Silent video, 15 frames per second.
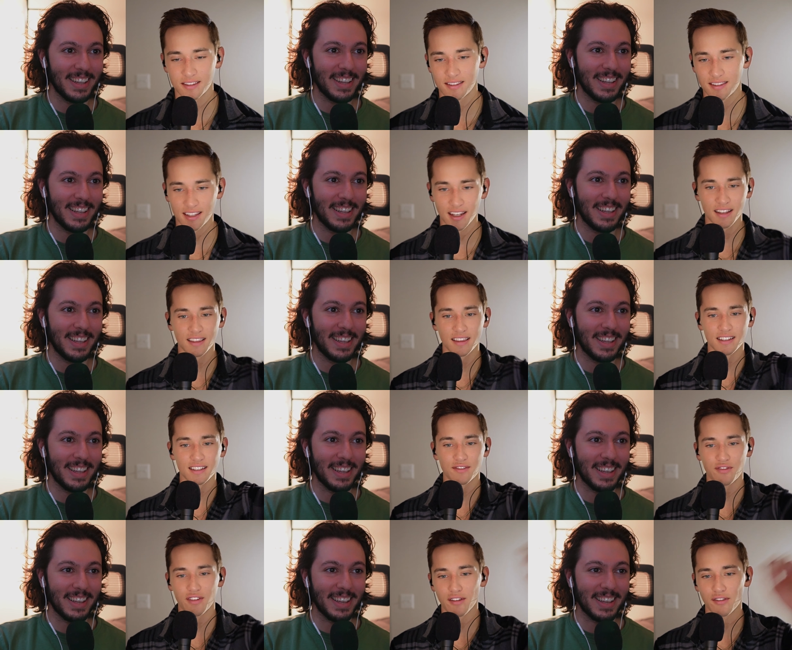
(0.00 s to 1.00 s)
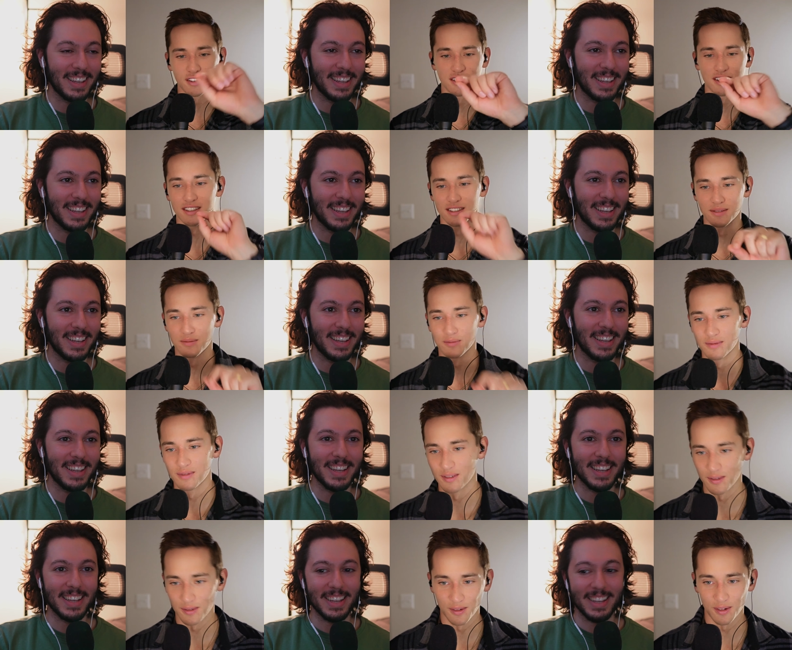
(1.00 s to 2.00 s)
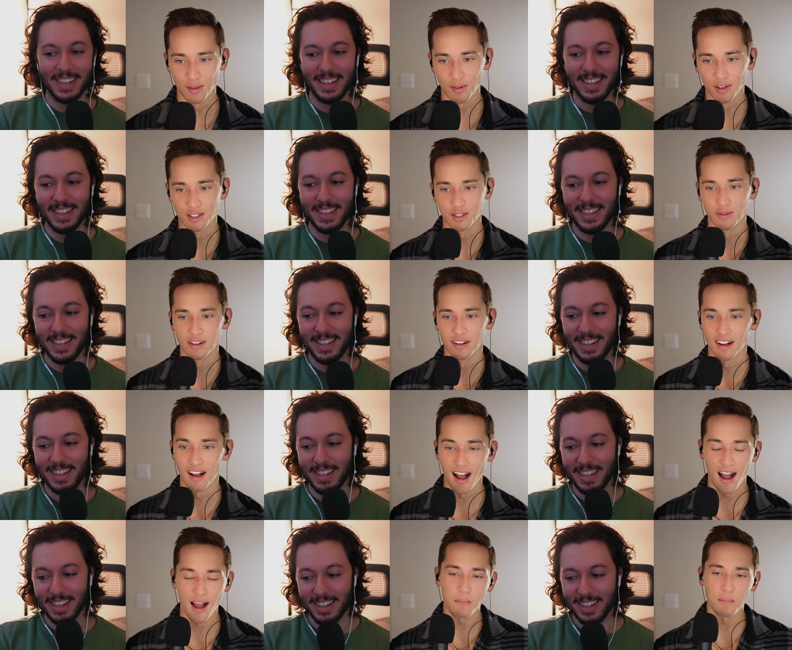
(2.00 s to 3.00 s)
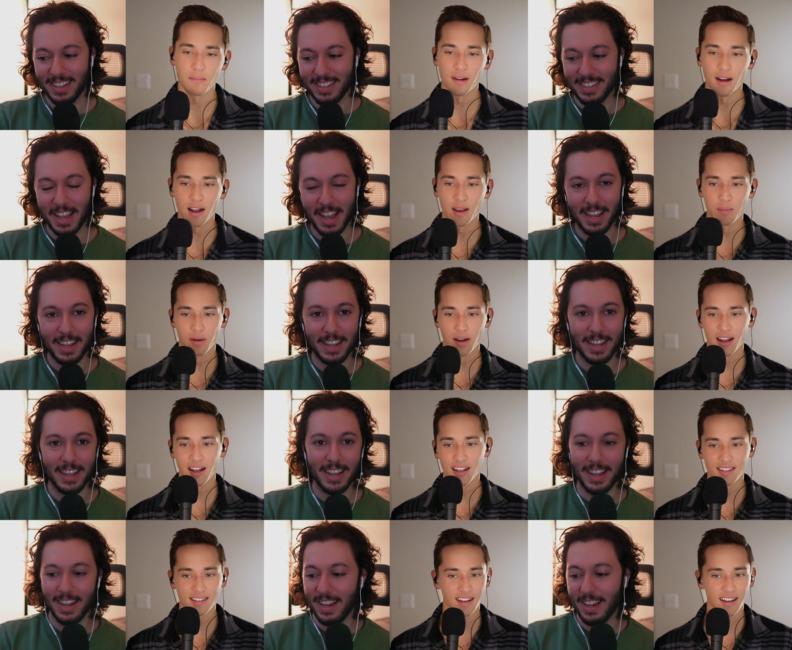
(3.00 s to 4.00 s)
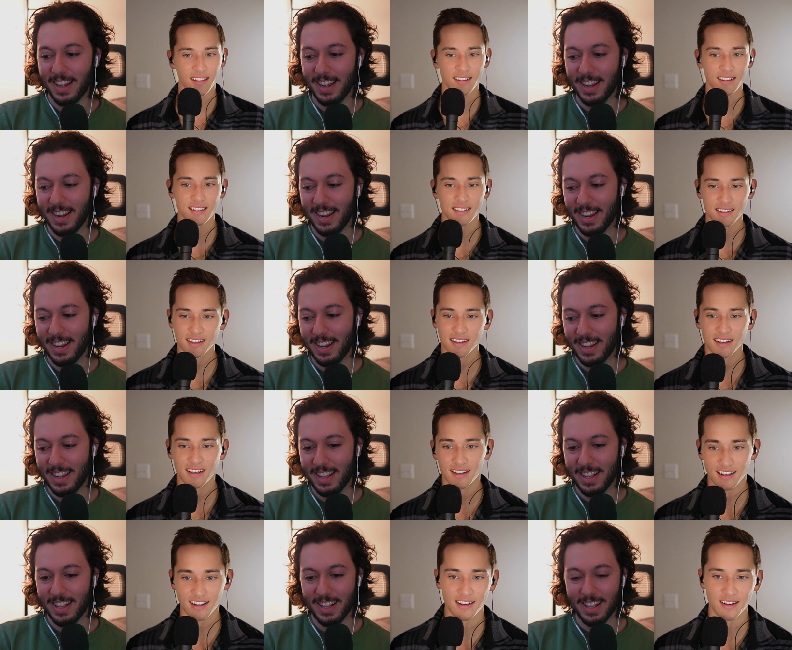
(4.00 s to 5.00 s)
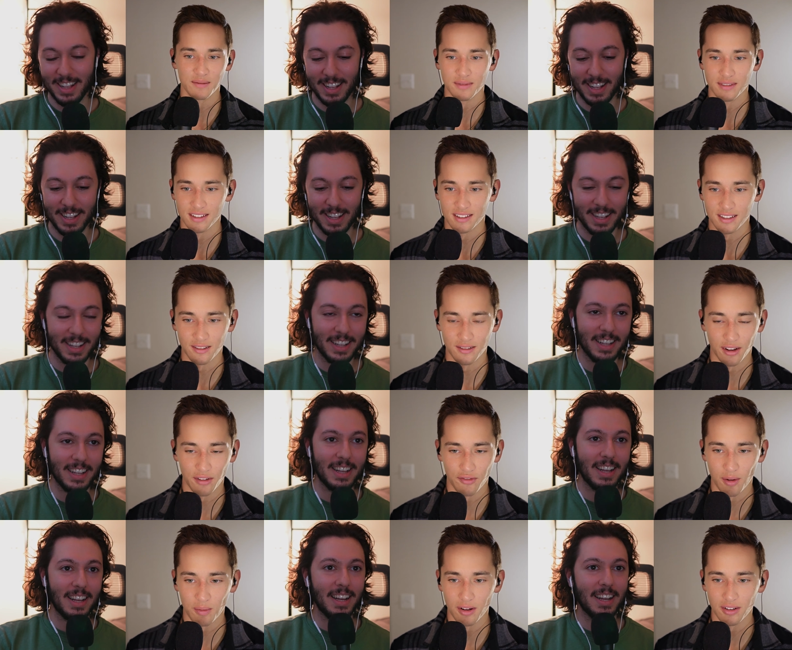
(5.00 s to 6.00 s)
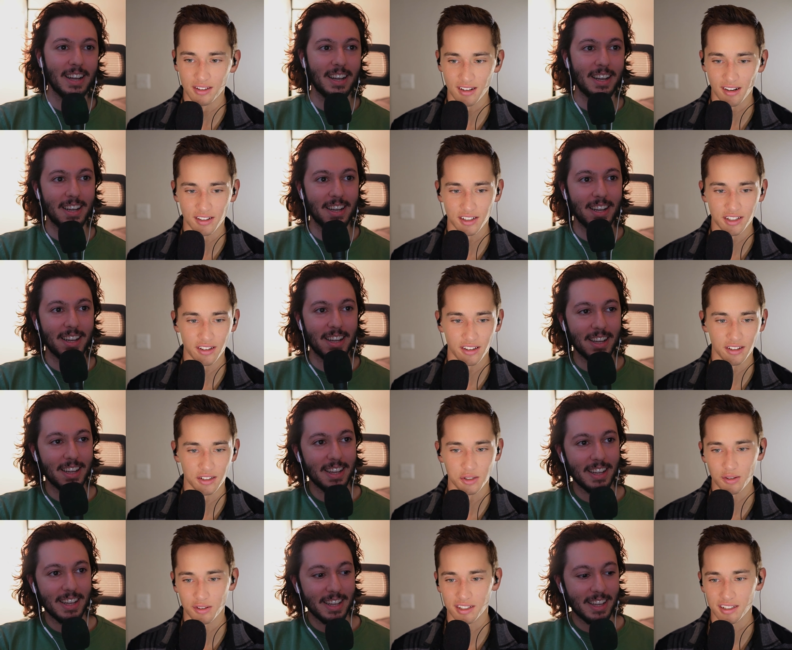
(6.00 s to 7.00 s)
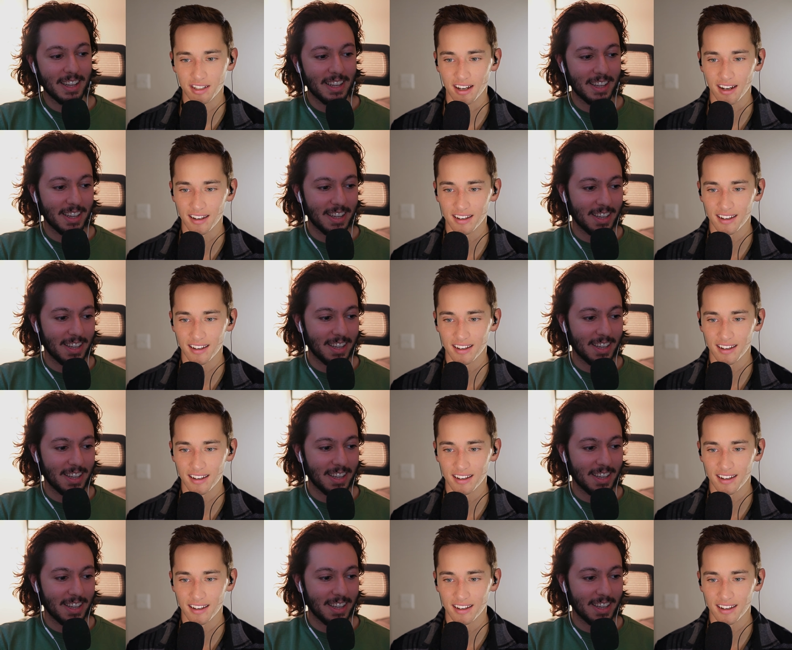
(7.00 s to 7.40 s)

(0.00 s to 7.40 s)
Speaker 1: take this favoritism with what you will. I'm yeah. unbiased, at least. Um, so if Farbod starts shilling Georgia Tech,